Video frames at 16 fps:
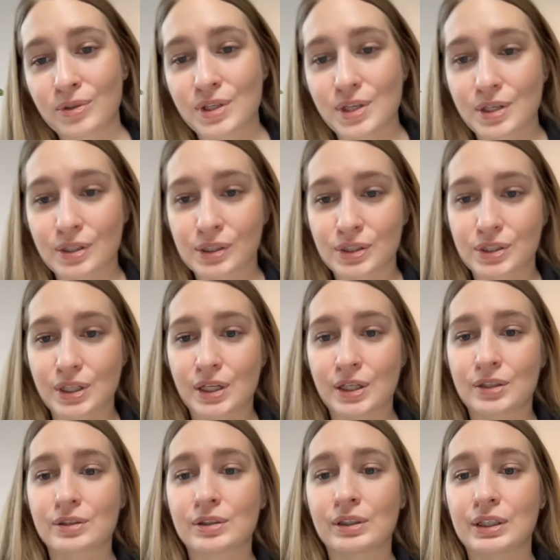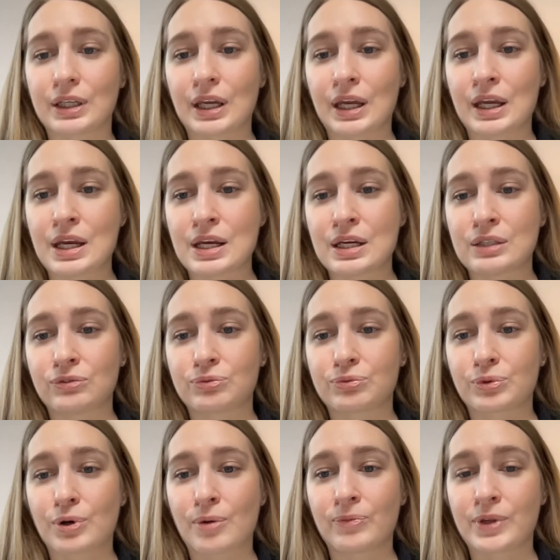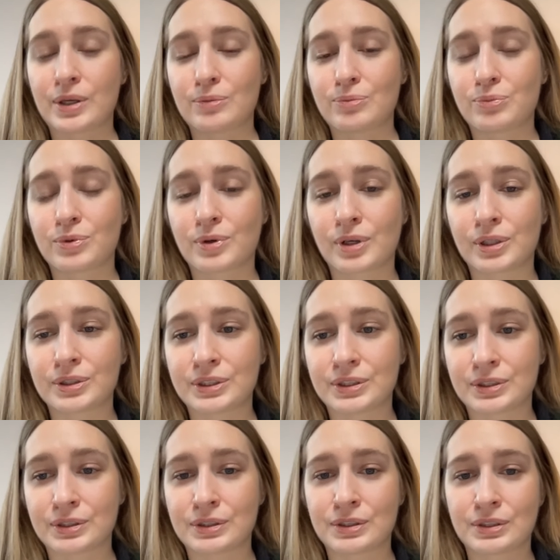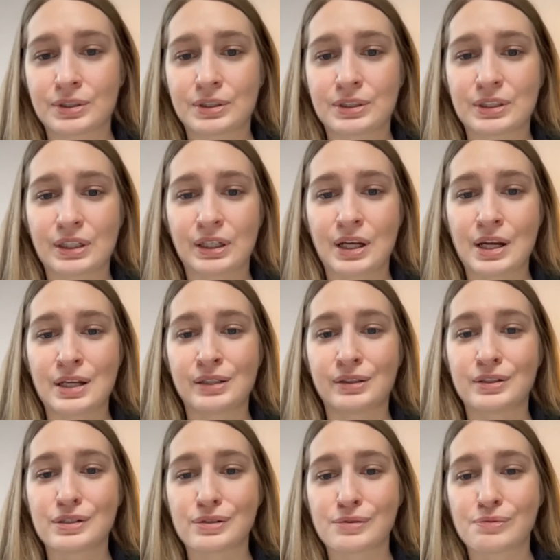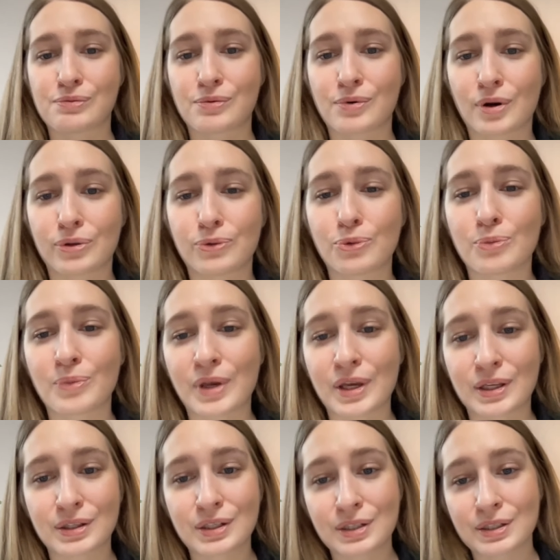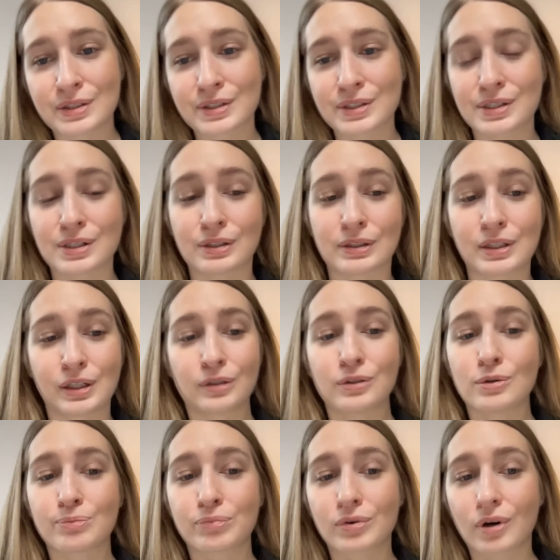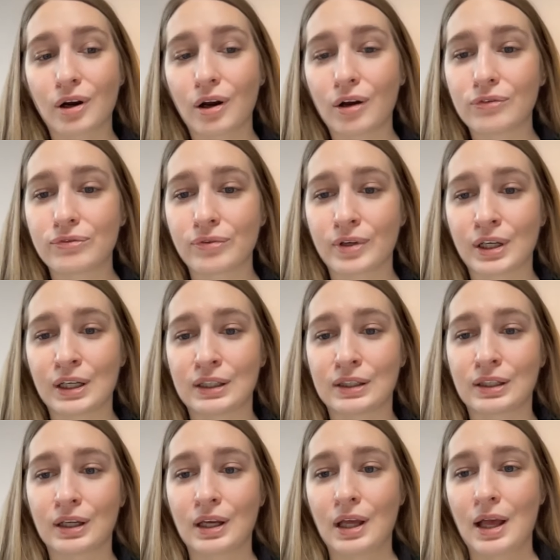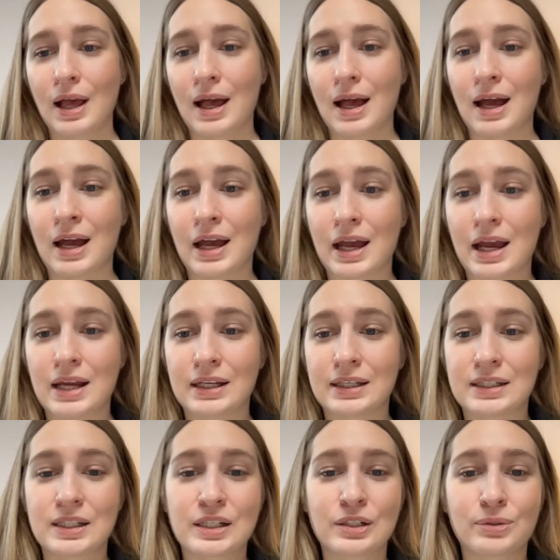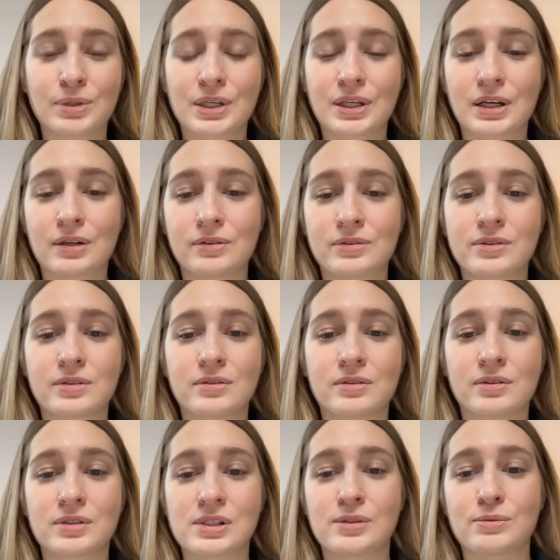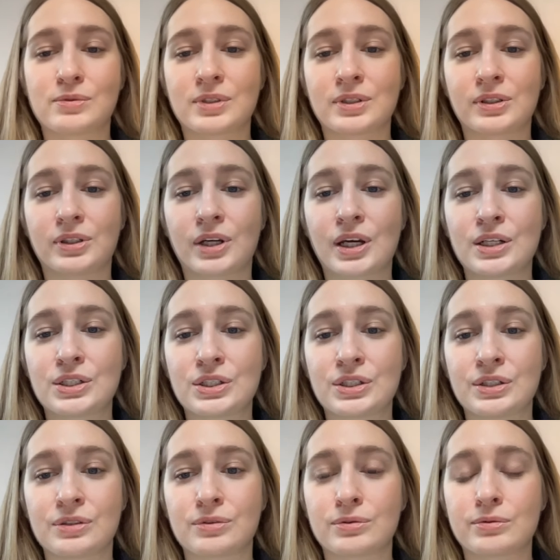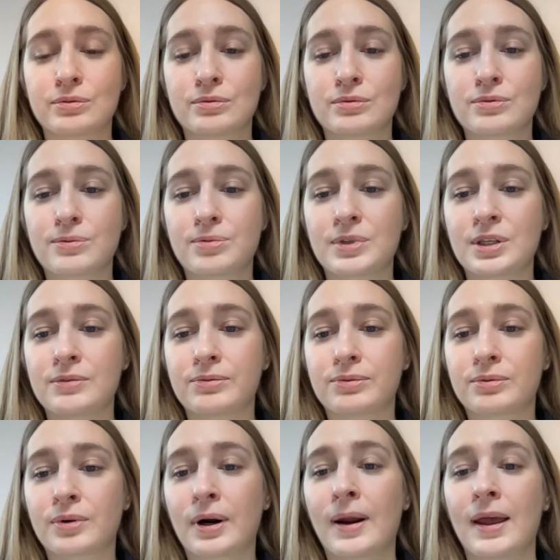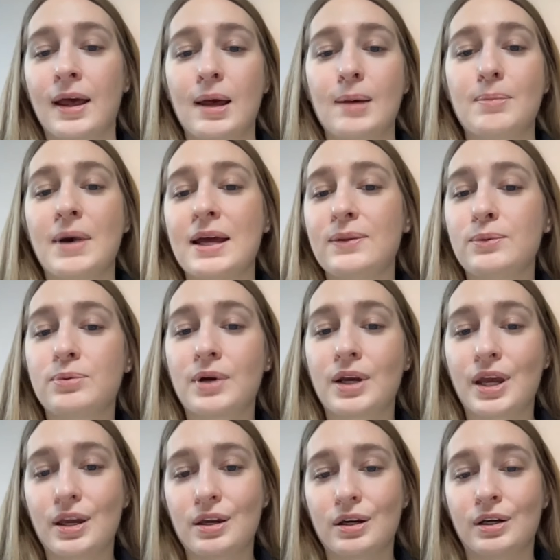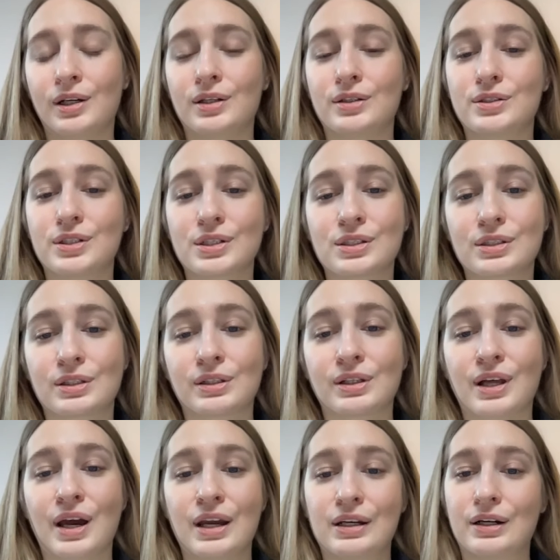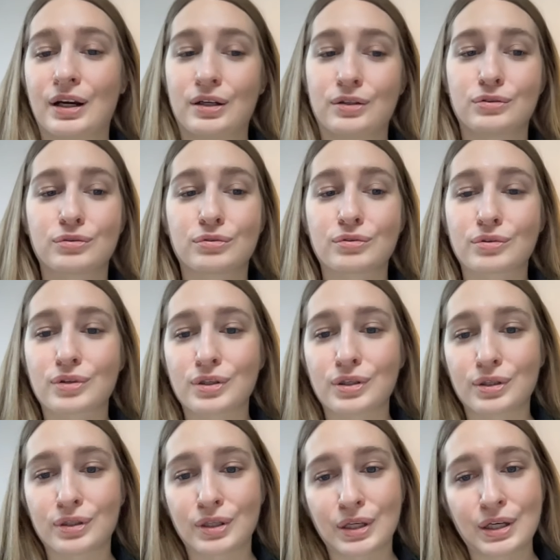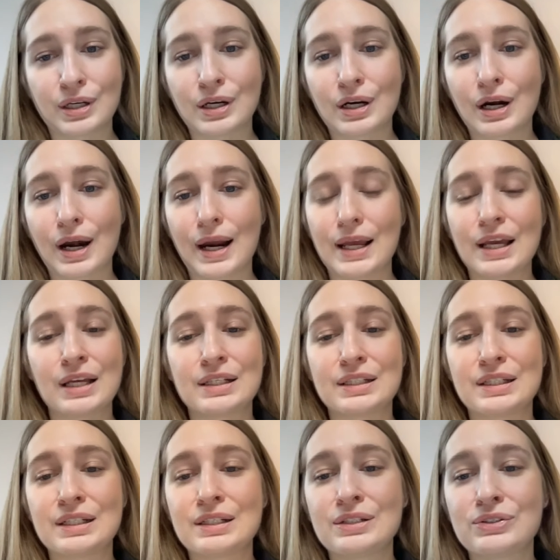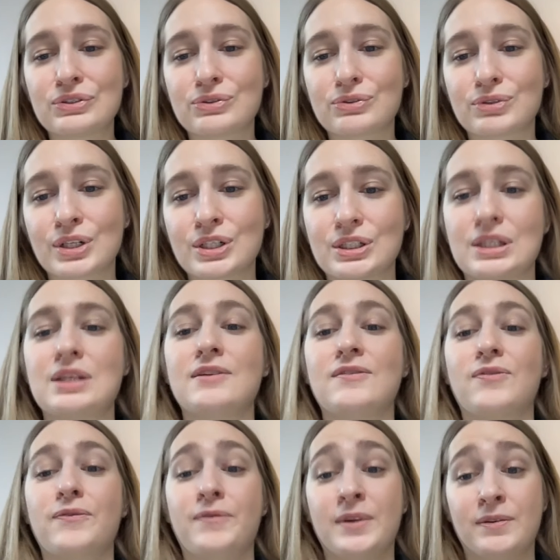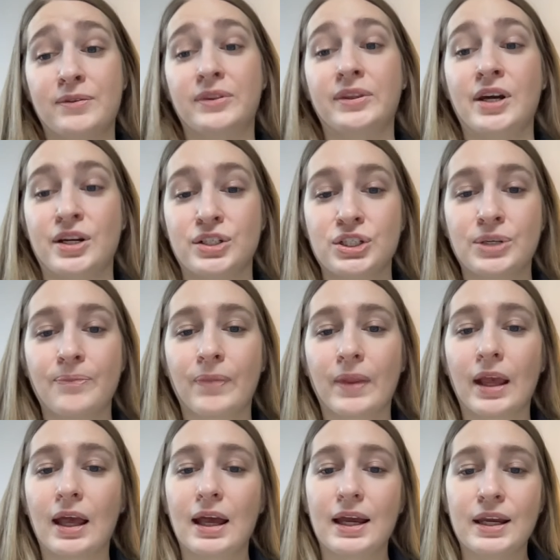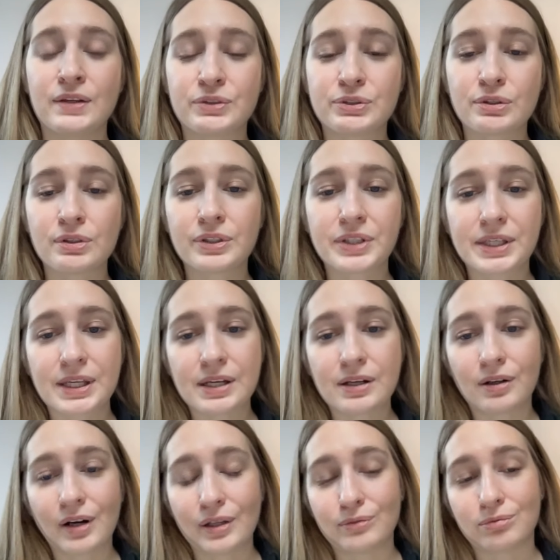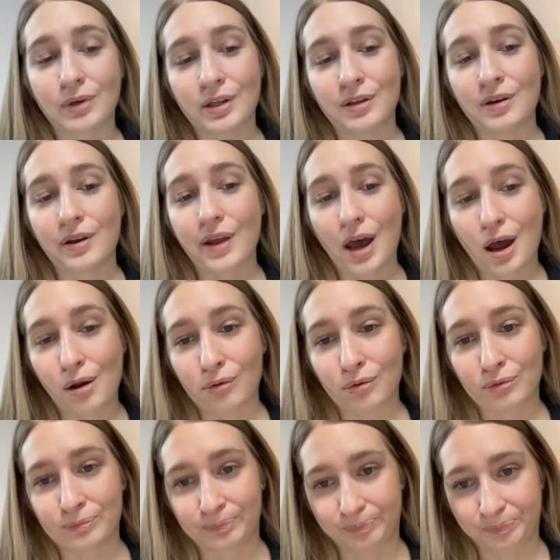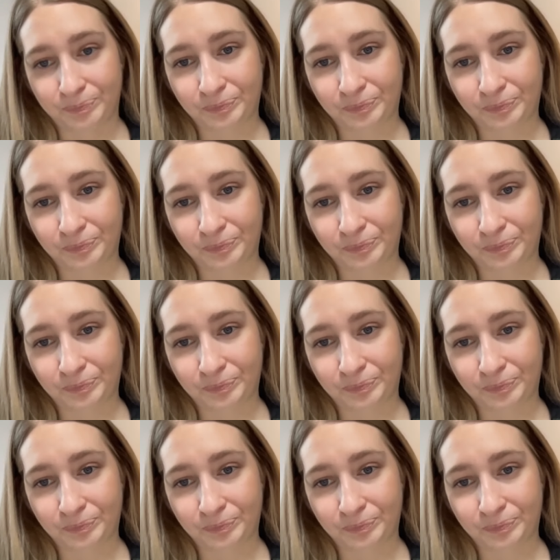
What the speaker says: here in general, and from that borders it is worth to make deals and take your profit. Here we can also notice one touch, here 2, 3, 4. By the way, just like I drew here, it didn't reach the 5th touch. It turned here and went down.